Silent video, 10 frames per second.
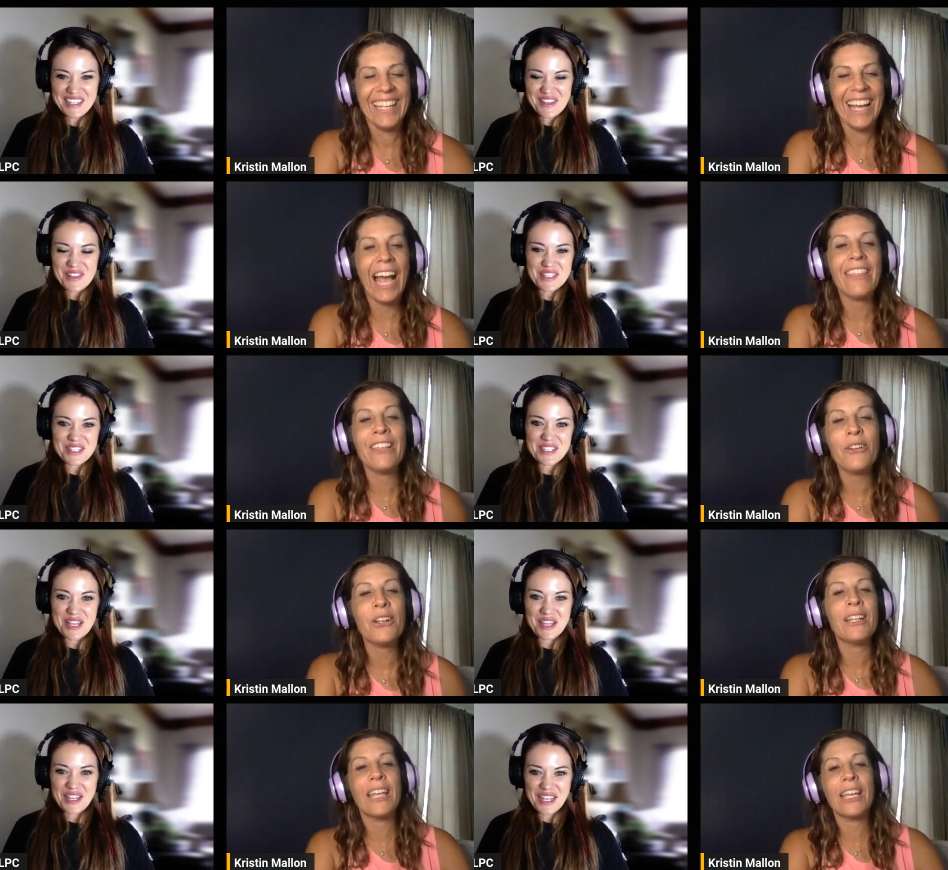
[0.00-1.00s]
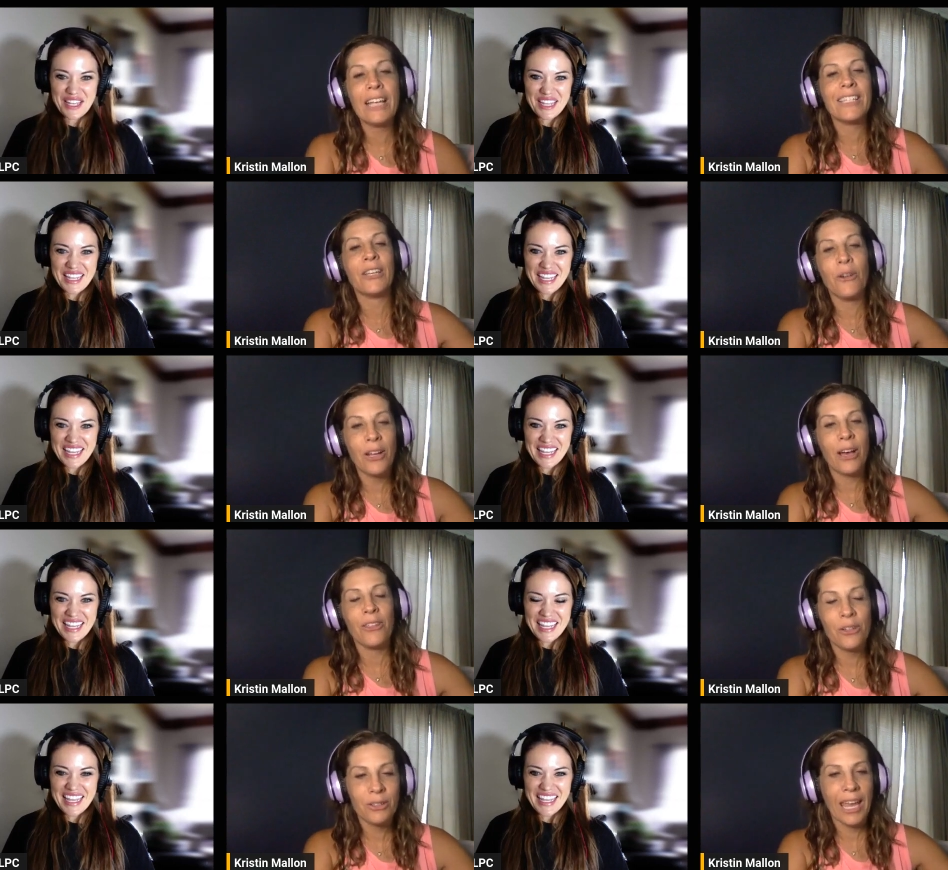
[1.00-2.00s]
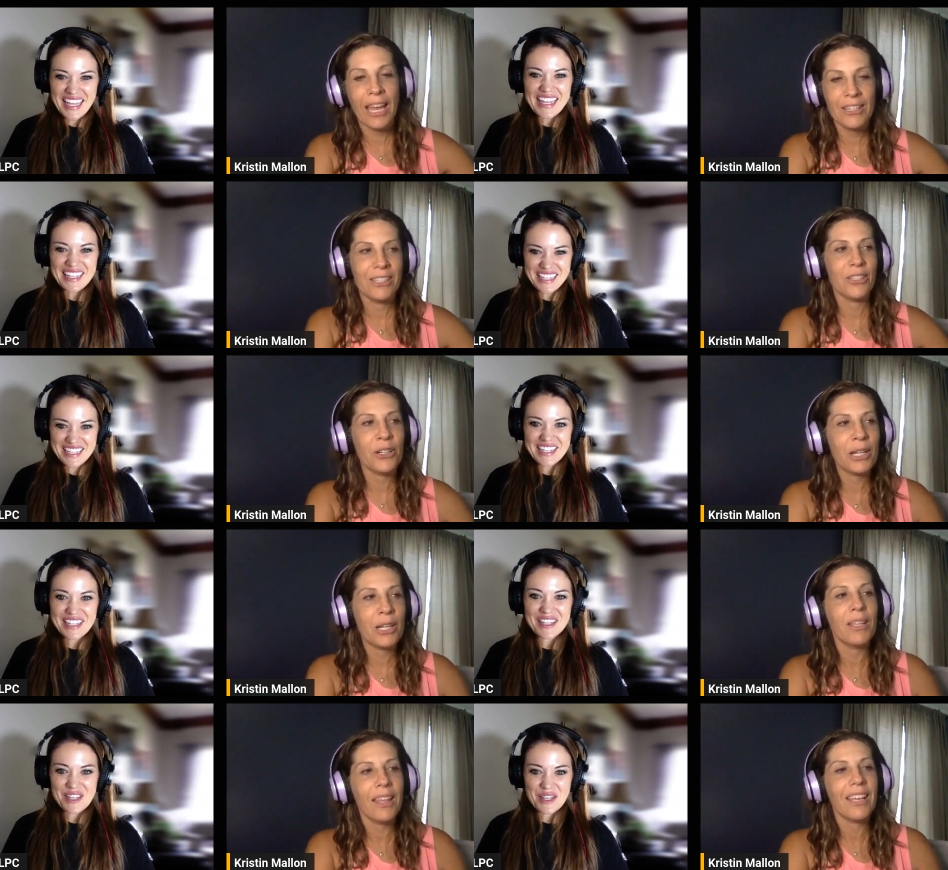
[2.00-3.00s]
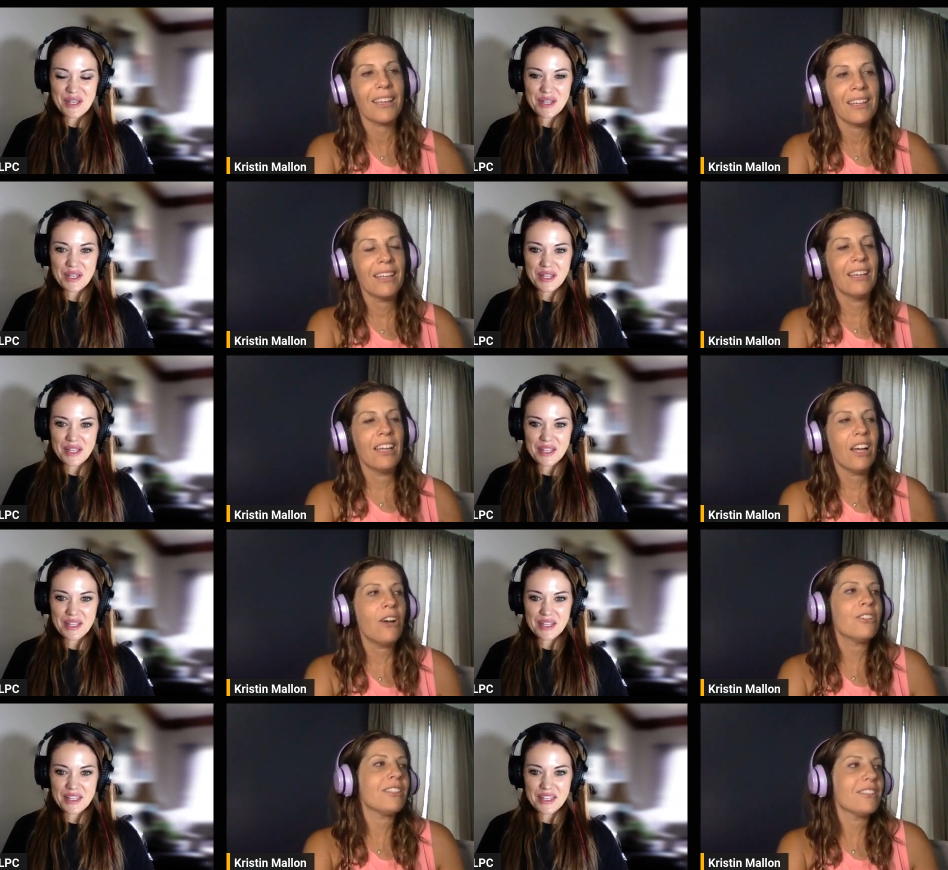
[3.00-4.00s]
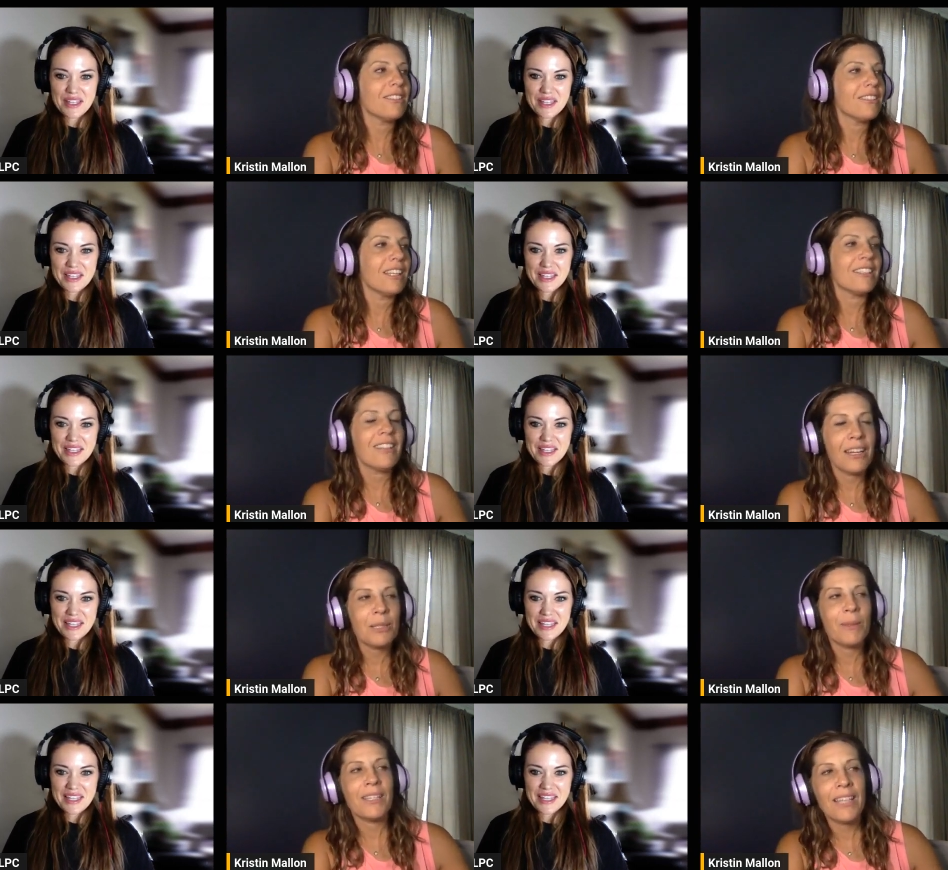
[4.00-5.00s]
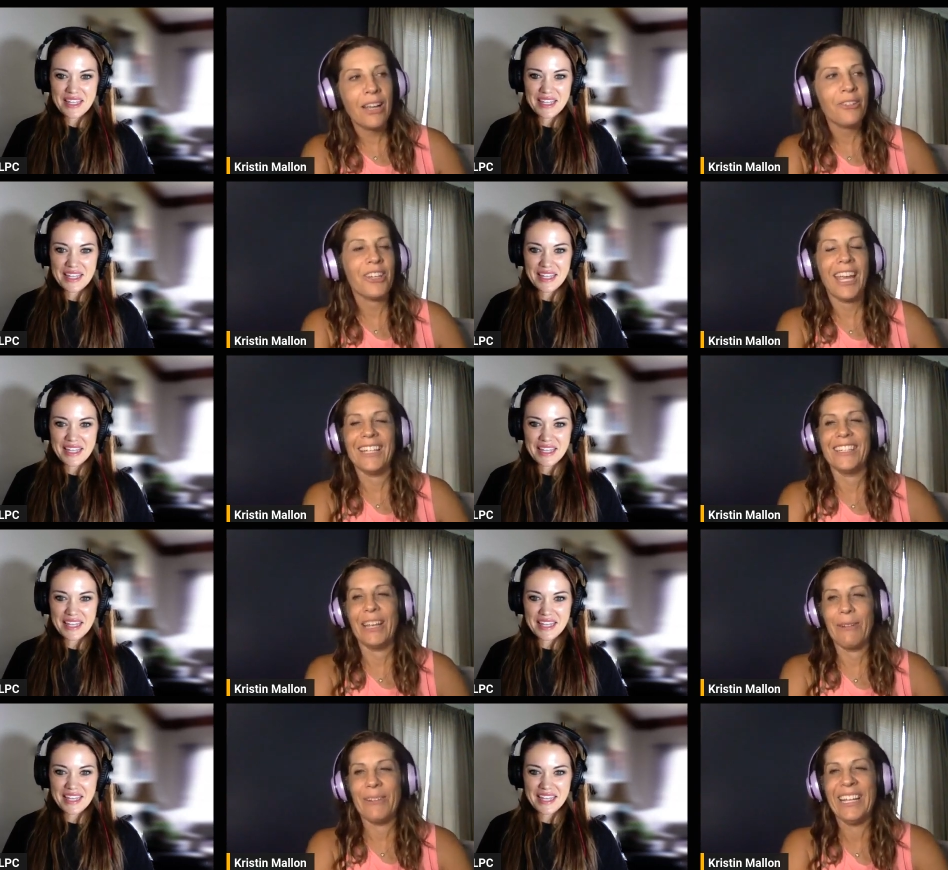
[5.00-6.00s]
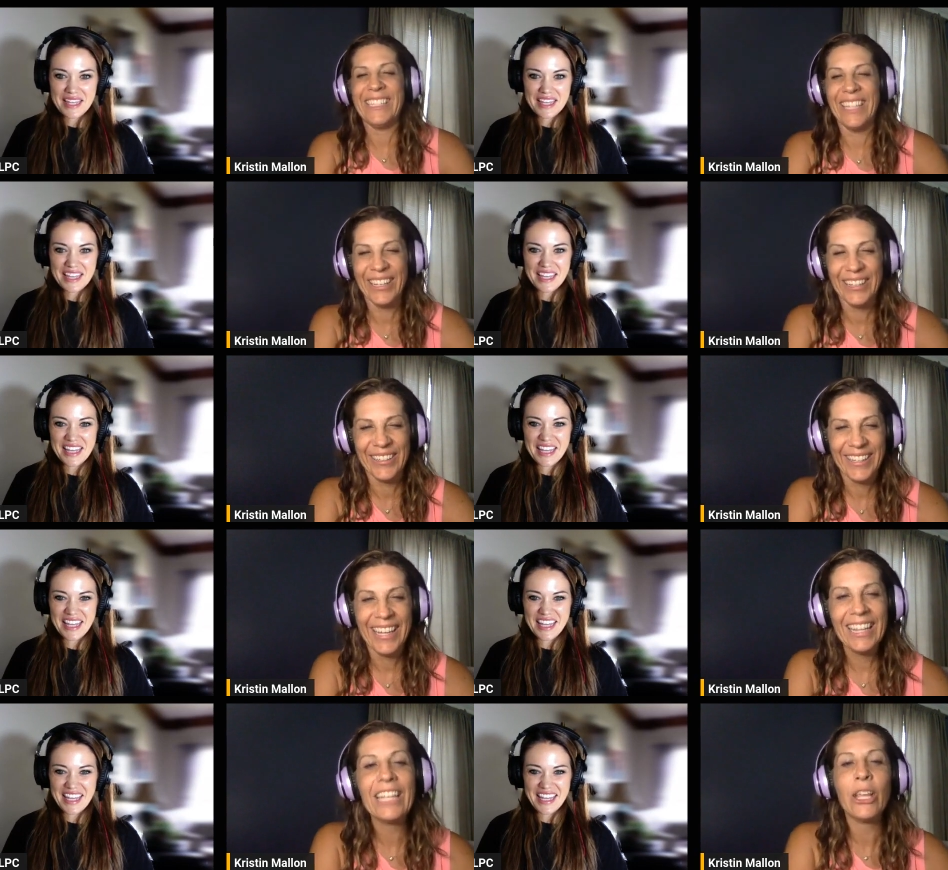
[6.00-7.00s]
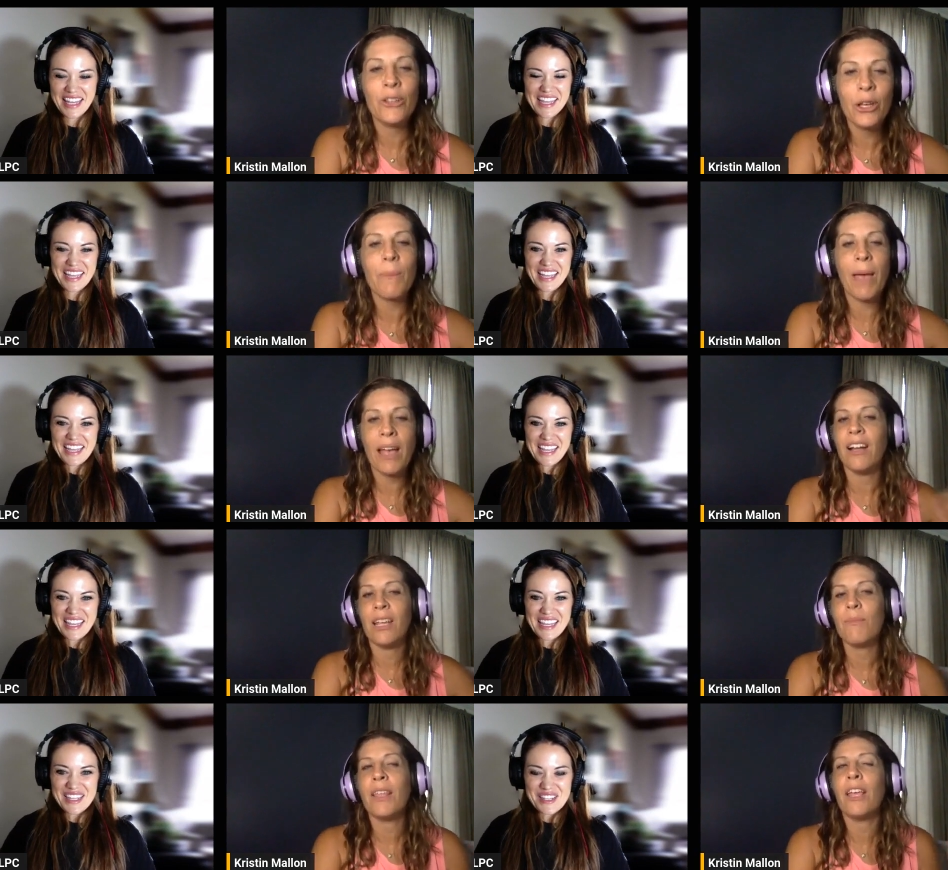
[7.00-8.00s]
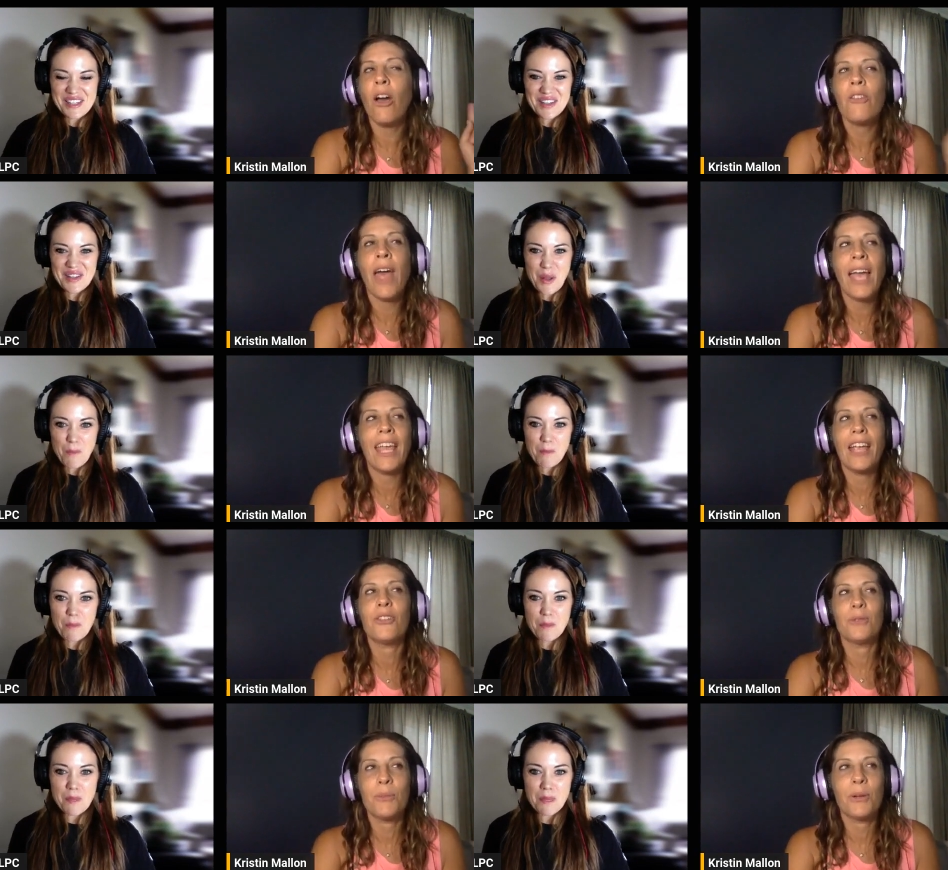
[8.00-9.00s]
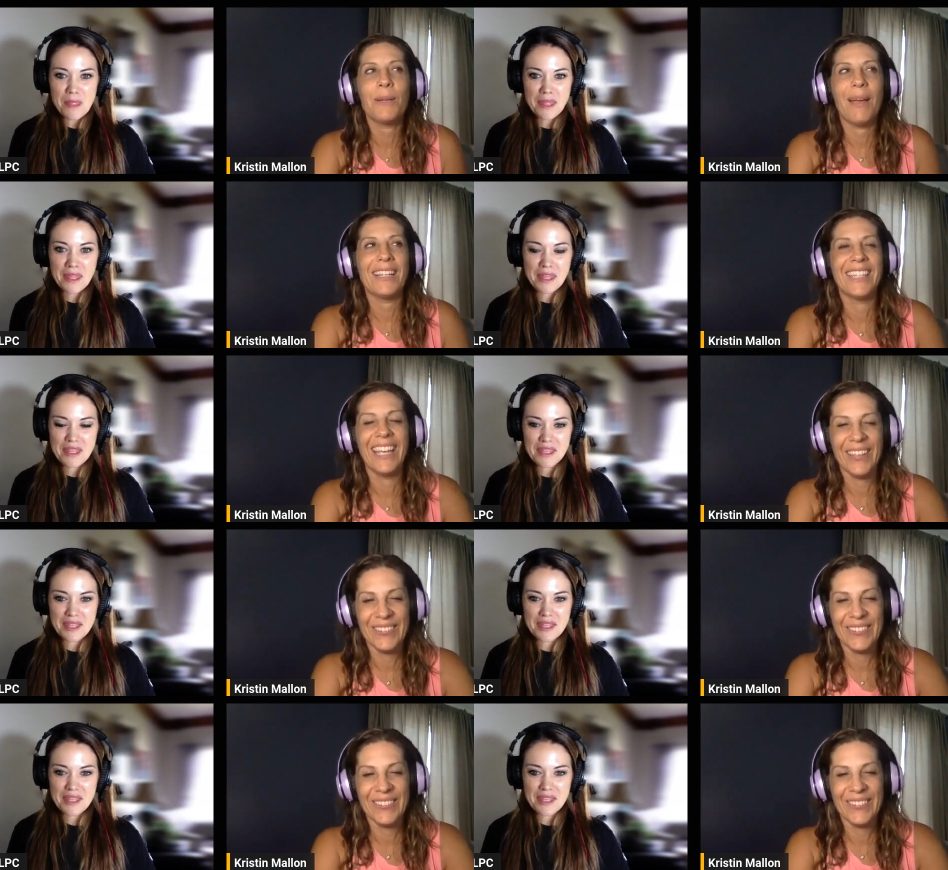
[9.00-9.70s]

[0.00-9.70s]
Speaker 1: This I think is a- like, as they go to other canyons, they're going to be like, oh, it's, it's not as big as that other canyon that we went to like they'll look back on it and be like, oh, that canyon was pretty massive.